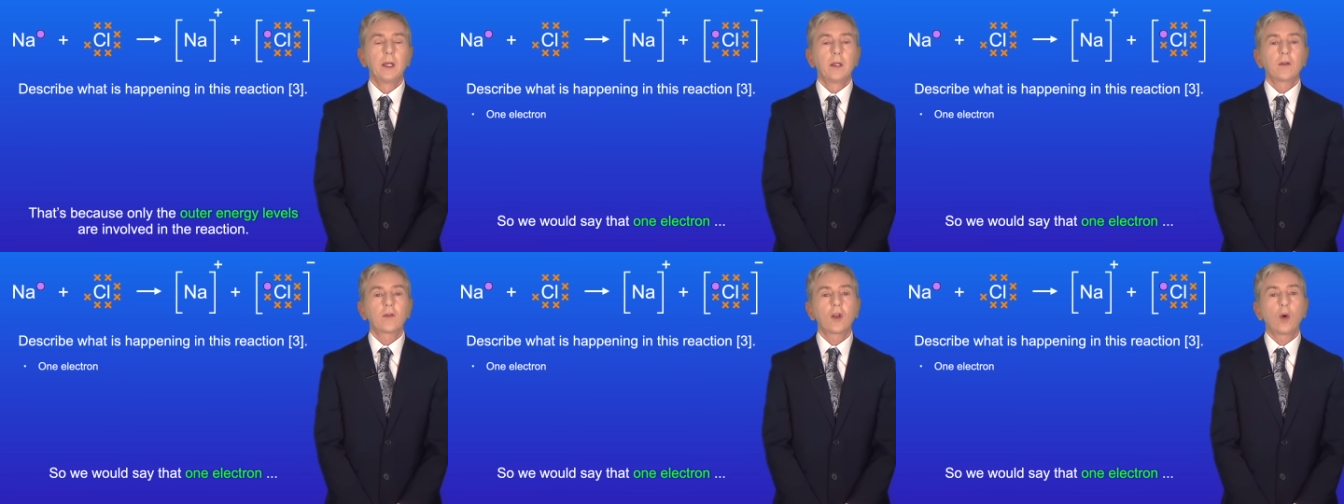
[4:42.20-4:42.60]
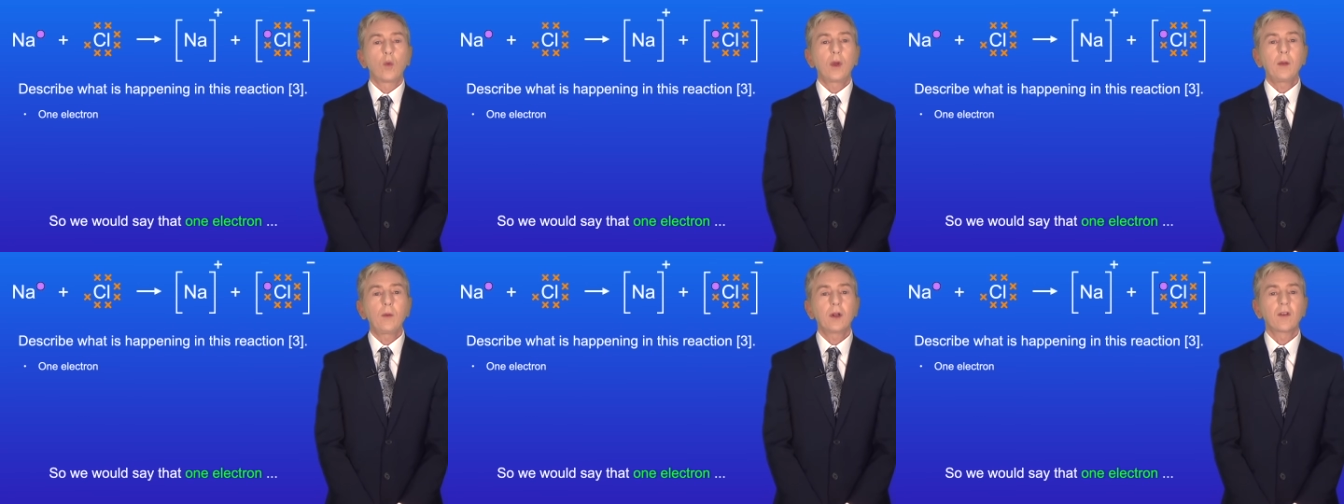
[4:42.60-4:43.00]
So
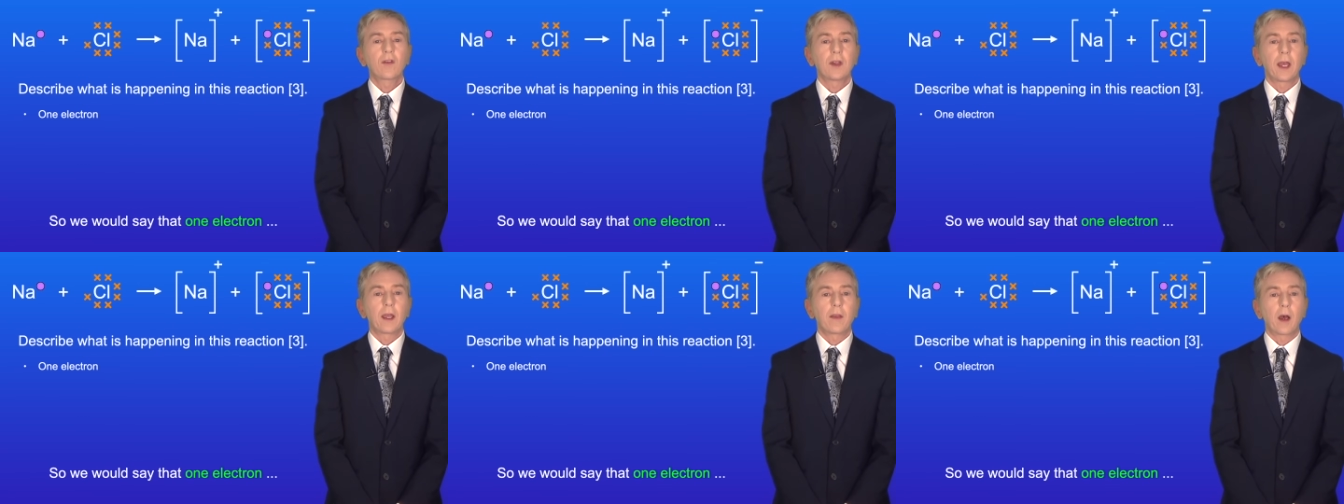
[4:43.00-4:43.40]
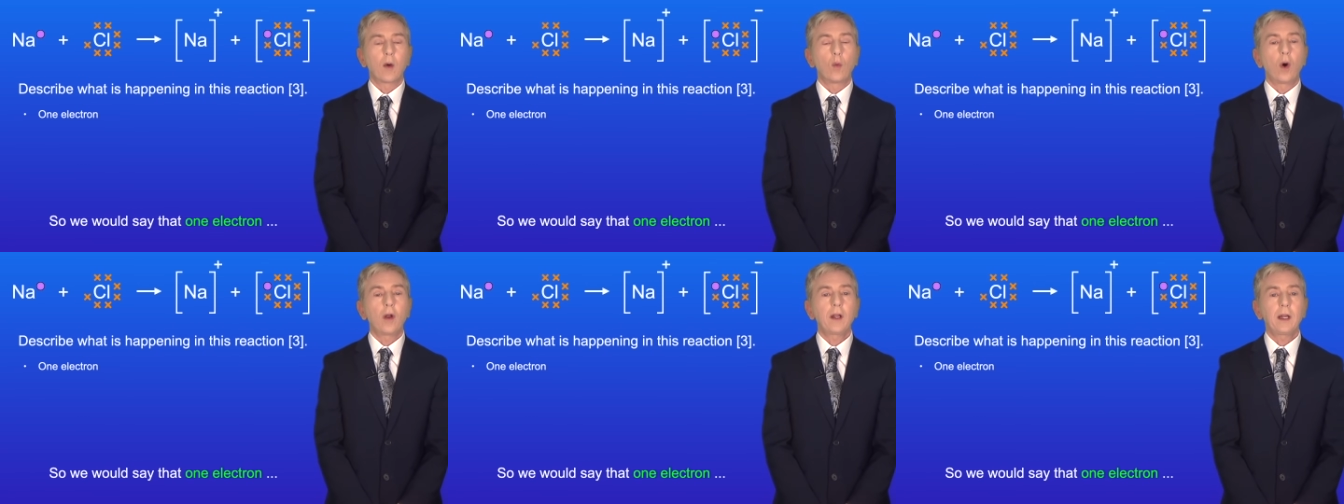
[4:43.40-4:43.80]
we would say that
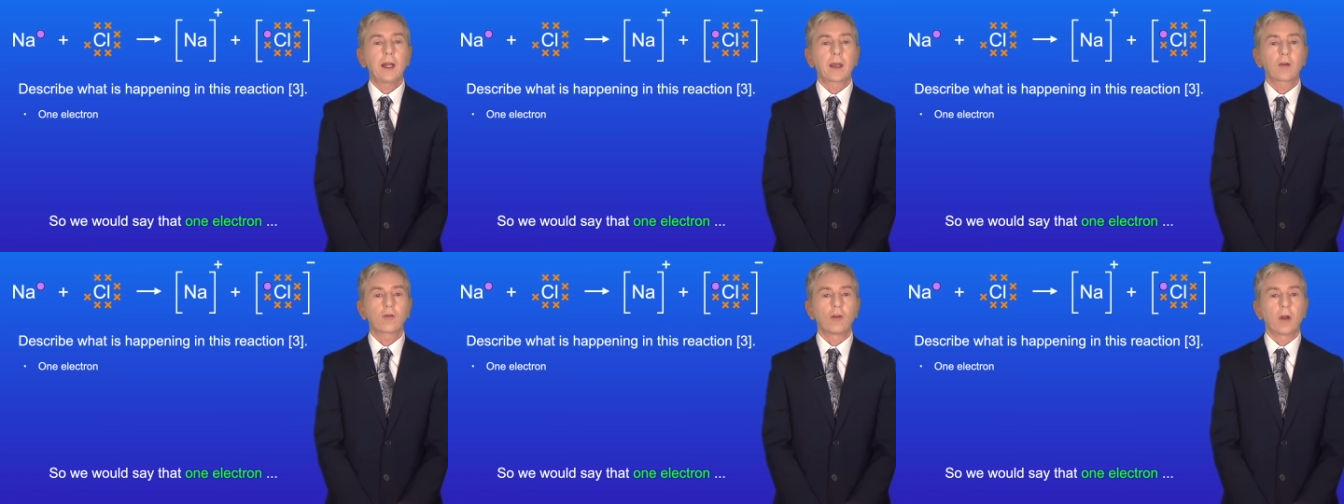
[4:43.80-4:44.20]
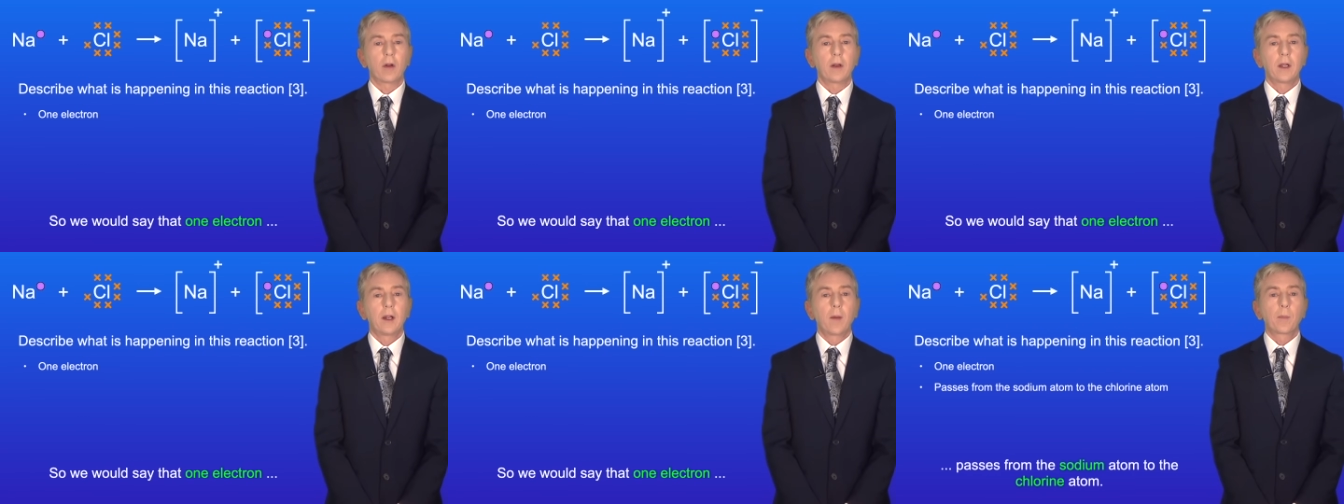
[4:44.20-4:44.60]
one
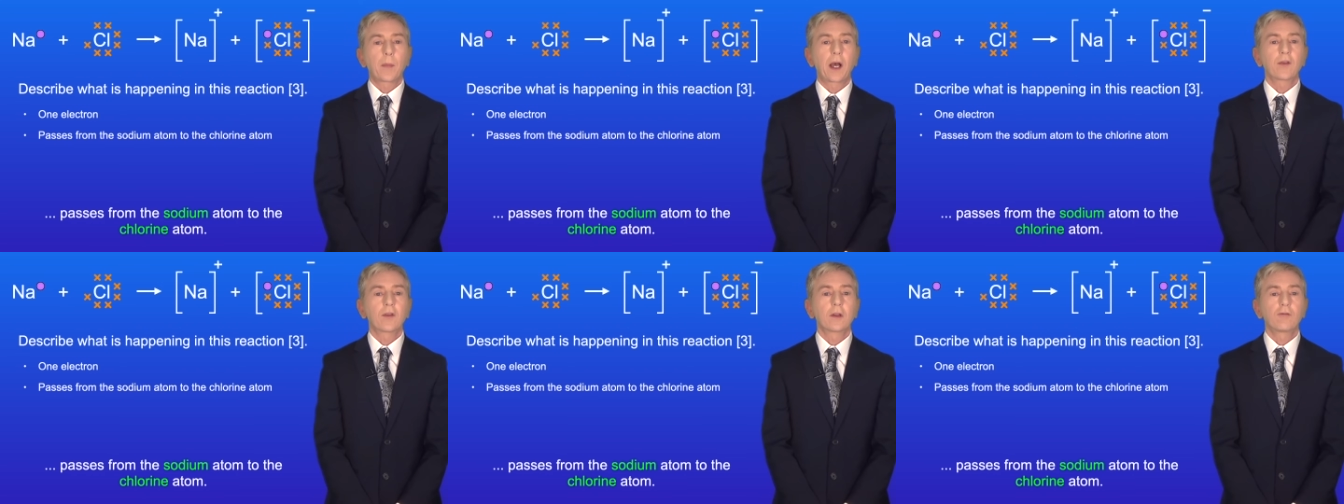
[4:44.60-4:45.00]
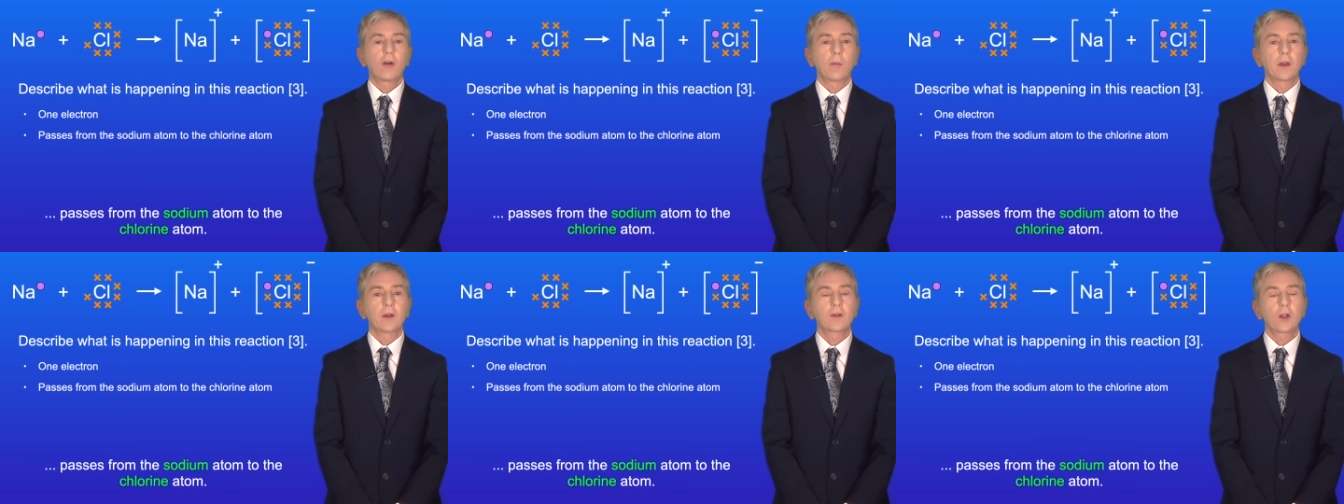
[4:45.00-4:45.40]
electron passes
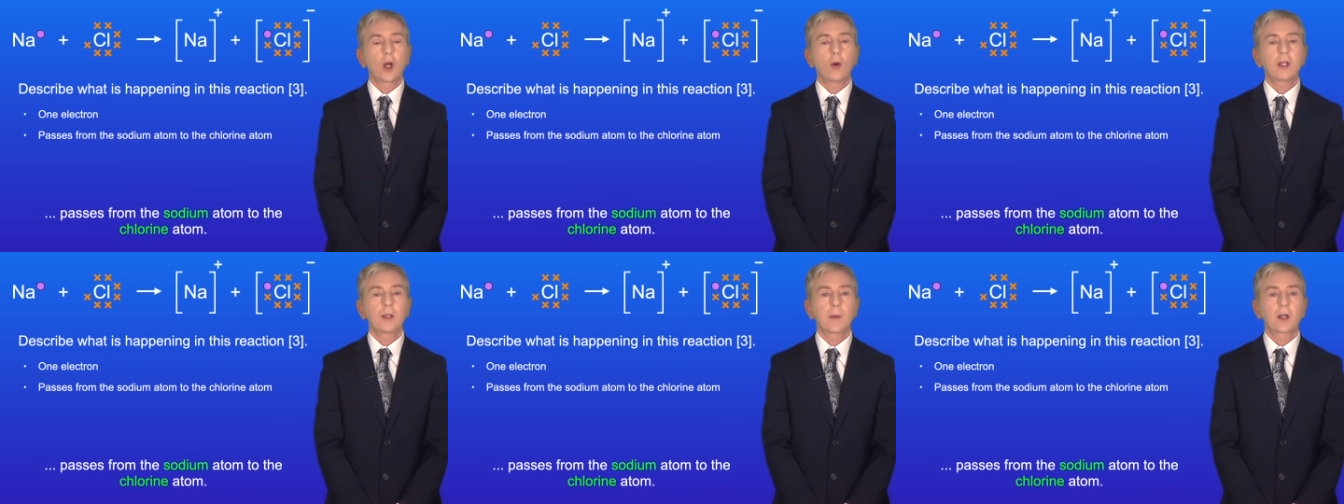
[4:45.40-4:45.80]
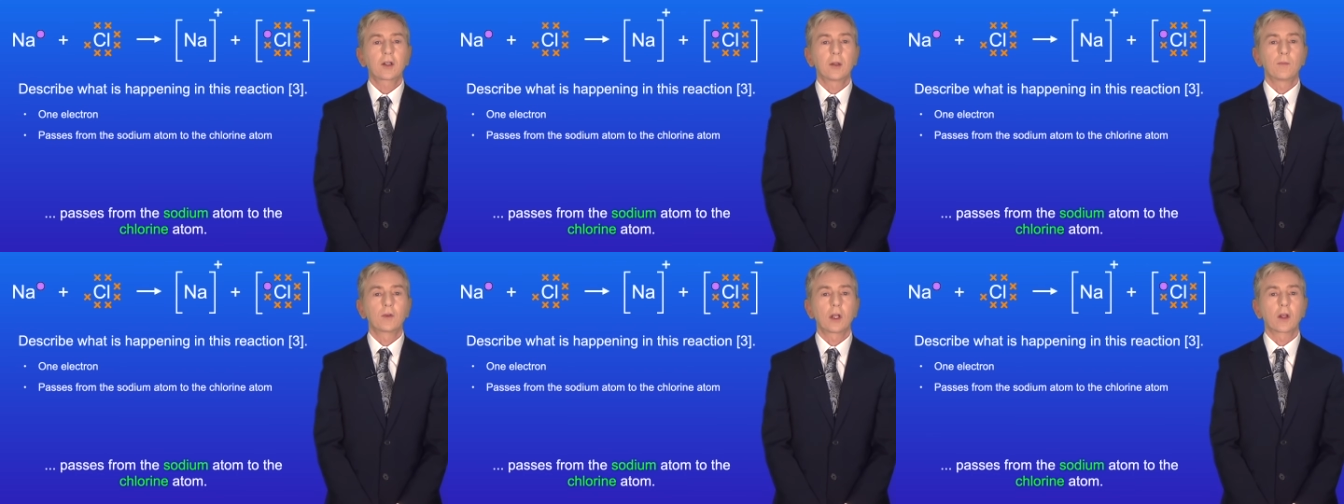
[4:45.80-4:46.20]
from the sodium
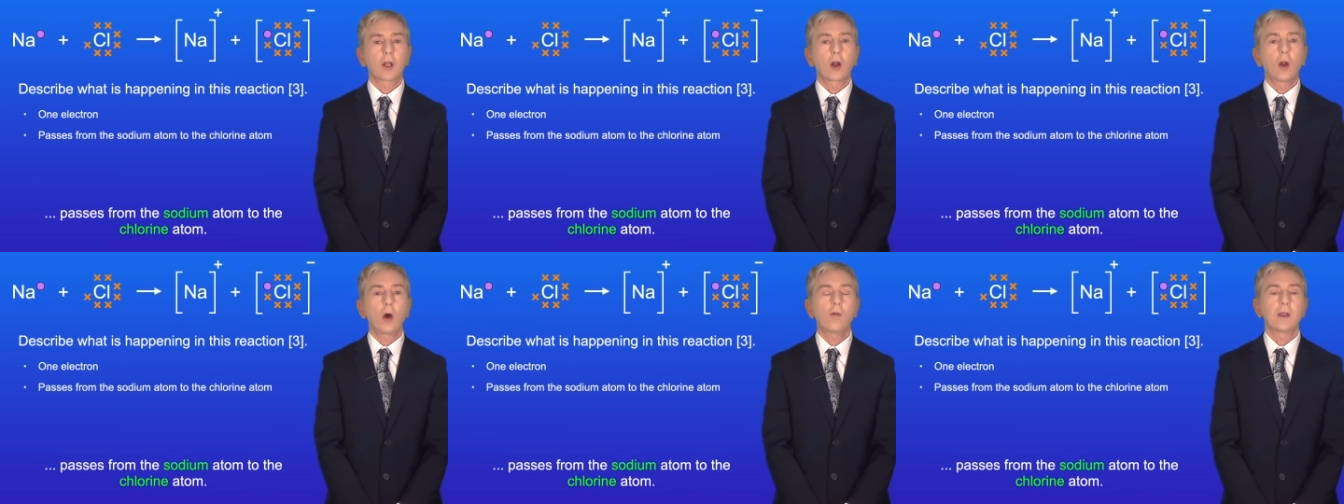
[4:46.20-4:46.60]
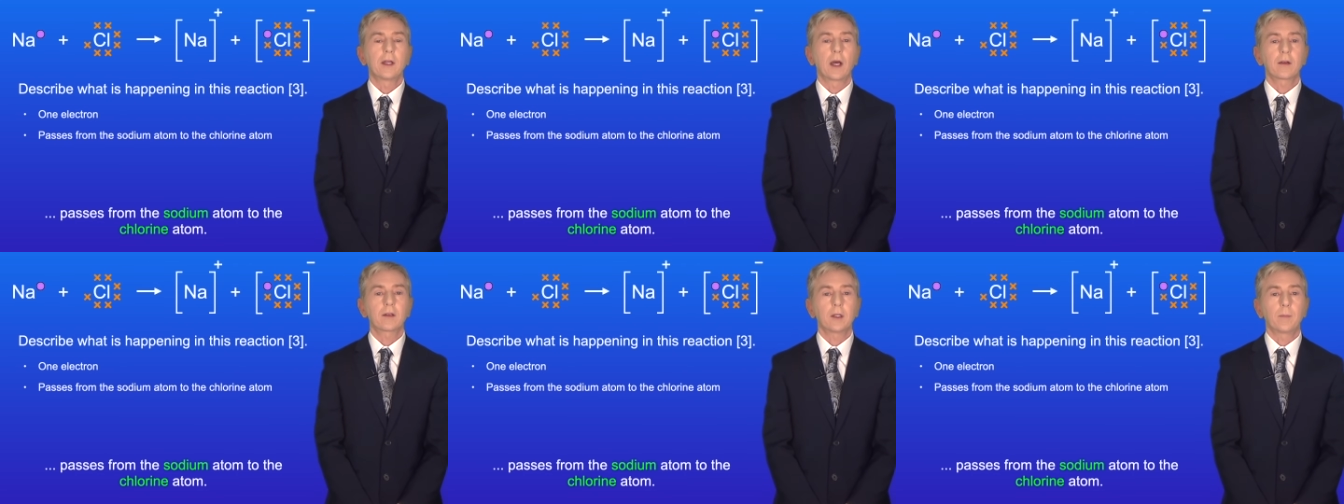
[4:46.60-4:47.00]
atom to the chlorine
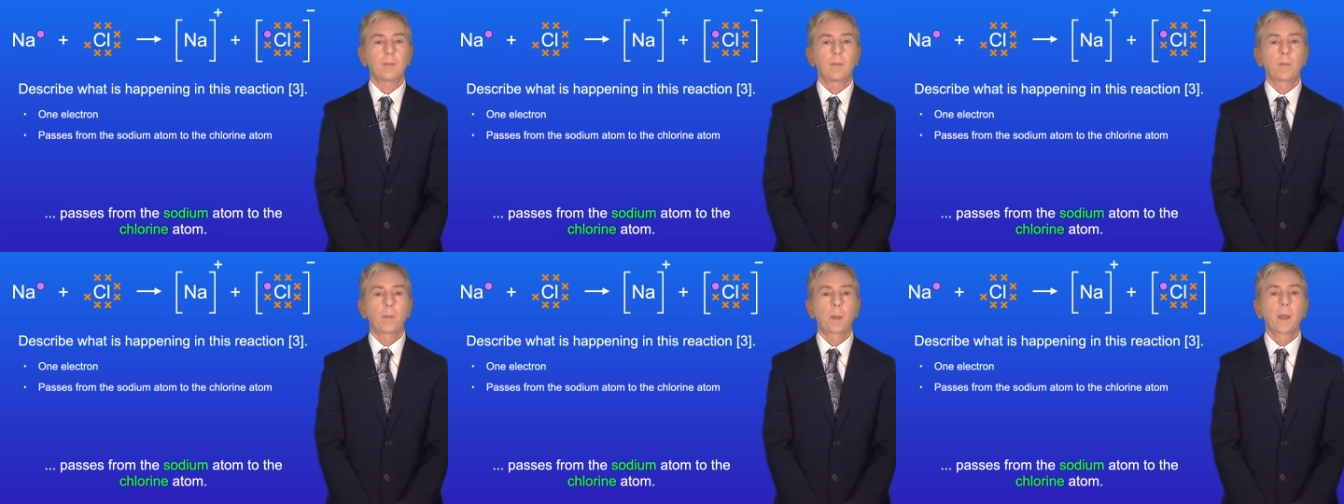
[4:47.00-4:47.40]
atom,